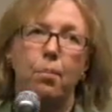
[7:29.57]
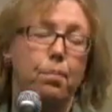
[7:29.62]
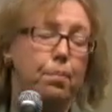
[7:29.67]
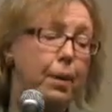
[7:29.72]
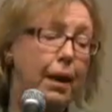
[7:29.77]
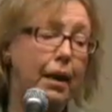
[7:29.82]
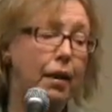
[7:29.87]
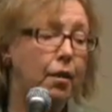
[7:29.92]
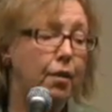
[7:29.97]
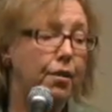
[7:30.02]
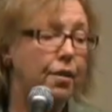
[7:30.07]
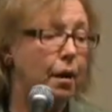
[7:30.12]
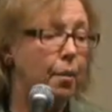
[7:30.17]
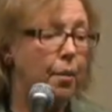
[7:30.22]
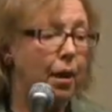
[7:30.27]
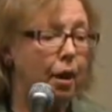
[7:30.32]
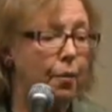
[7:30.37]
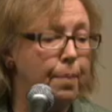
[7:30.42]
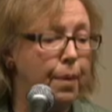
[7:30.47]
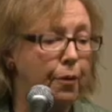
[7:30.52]
Peter is
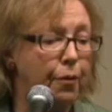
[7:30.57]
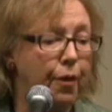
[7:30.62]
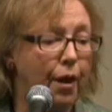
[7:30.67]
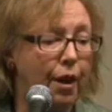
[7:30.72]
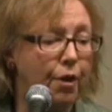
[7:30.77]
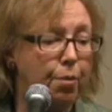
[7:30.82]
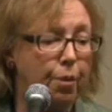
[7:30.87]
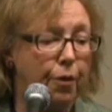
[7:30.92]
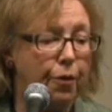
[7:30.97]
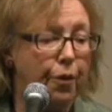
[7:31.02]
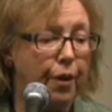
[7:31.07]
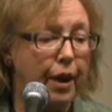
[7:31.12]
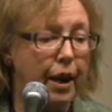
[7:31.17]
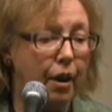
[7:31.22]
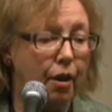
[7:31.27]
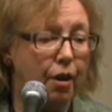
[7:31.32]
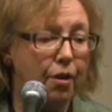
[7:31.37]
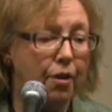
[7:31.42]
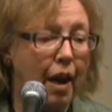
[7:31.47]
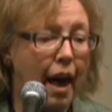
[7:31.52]
someone I've been friends with for
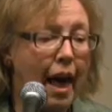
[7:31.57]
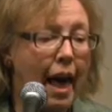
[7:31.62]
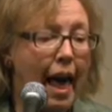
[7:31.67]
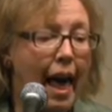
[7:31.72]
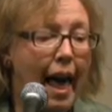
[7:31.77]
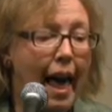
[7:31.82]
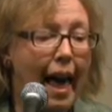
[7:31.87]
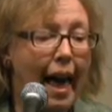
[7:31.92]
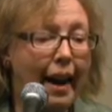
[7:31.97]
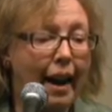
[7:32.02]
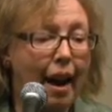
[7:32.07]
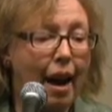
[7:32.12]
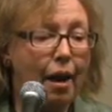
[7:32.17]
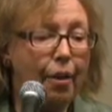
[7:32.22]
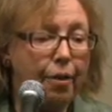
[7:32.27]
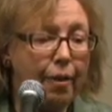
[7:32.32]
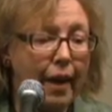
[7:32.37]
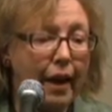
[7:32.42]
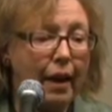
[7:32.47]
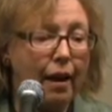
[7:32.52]
years, and I
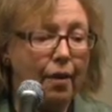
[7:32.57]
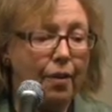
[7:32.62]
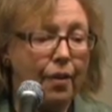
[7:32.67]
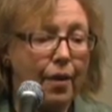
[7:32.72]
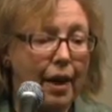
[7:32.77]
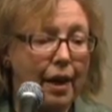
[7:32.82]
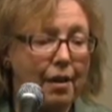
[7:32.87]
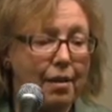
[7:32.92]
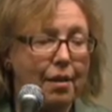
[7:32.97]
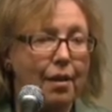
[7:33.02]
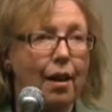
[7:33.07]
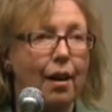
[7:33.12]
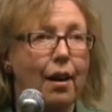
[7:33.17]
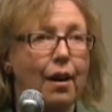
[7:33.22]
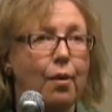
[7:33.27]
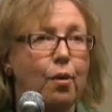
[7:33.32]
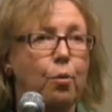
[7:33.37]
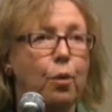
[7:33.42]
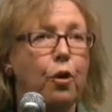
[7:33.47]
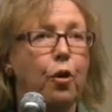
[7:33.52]
think
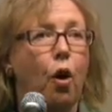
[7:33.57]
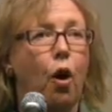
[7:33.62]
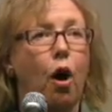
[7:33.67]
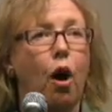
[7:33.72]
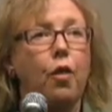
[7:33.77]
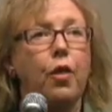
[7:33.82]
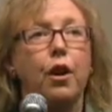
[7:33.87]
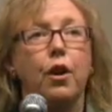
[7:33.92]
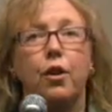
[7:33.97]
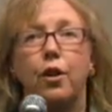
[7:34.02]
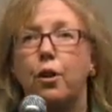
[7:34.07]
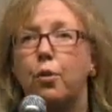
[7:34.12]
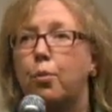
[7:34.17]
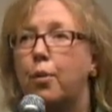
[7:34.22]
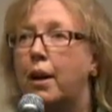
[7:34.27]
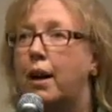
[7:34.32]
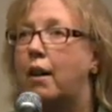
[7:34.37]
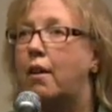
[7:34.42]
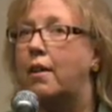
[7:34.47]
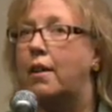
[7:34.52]
that with all the
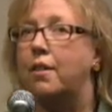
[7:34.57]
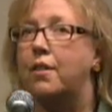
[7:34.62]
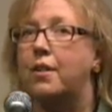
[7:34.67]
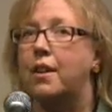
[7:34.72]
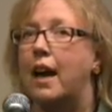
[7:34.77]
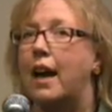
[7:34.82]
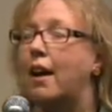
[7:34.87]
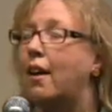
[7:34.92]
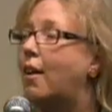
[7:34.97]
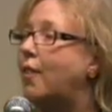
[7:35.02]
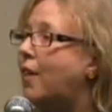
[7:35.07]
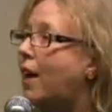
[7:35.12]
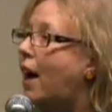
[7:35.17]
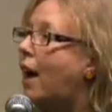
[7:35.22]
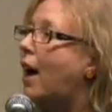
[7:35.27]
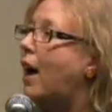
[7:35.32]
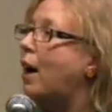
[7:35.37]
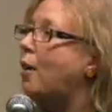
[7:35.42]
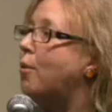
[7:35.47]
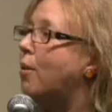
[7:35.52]
goodwill and staying on the
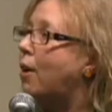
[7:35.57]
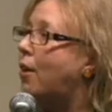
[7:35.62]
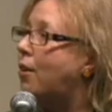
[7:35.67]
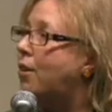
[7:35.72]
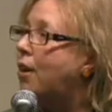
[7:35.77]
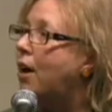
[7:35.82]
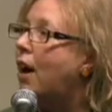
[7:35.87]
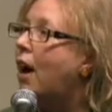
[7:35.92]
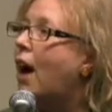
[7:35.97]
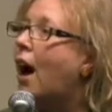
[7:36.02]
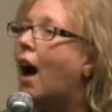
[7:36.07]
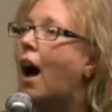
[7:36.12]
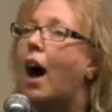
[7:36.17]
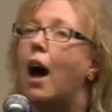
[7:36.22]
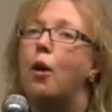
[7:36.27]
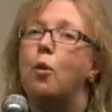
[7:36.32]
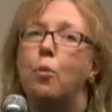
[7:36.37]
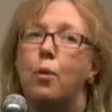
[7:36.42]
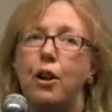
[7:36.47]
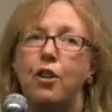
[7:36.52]
high road,
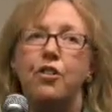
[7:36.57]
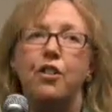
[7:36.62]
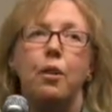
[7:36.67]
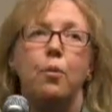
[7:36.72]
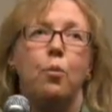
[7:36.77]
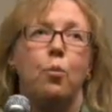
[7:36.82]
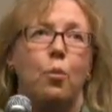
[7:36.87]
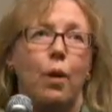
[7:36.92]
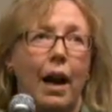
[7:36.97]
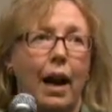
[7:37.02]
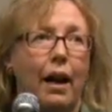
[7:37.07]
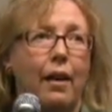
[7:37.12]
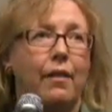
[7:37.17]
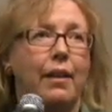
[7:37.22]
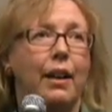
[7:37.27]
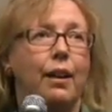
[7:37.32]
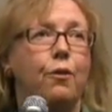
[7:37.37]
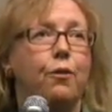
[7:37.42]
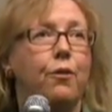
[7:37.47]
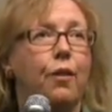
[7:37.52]
I wish him well
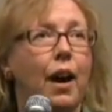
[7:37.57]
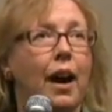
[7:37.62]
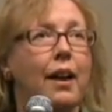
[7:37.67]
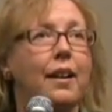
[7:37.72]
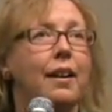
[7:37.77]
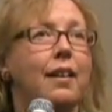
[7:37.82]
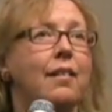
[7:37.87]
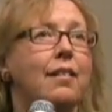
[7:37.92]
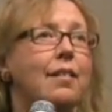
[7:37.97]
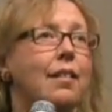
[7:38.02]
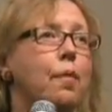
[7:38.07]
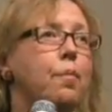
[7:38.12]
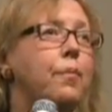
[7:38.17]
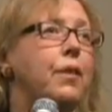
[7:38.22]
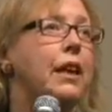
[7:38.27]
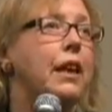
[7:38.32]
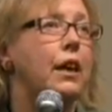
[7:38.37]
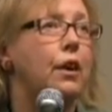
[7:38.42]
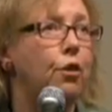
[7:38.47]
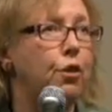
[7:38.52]
in finding
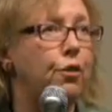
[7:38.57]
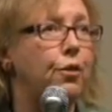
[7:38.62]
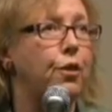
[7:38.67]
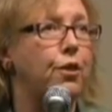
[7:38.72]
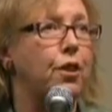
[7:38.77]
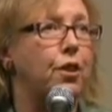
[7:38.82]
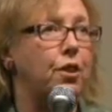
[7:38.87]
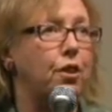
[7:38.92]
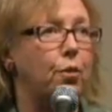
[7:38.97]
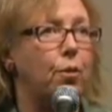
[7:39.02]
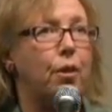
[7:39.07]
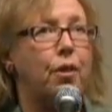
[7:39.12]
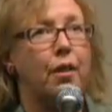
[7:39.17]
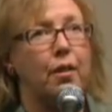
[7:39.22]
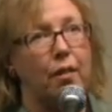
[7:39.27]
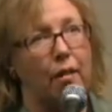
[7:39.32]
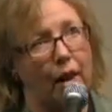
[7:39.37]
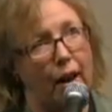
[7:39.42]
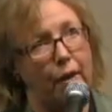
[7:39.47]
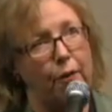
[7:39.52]
something useful to do with
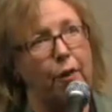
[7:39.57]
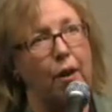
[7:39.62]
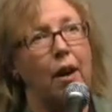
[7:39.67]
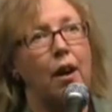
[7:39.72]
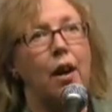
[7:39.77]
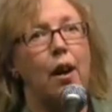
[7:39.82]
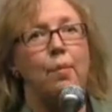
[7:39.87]
his life.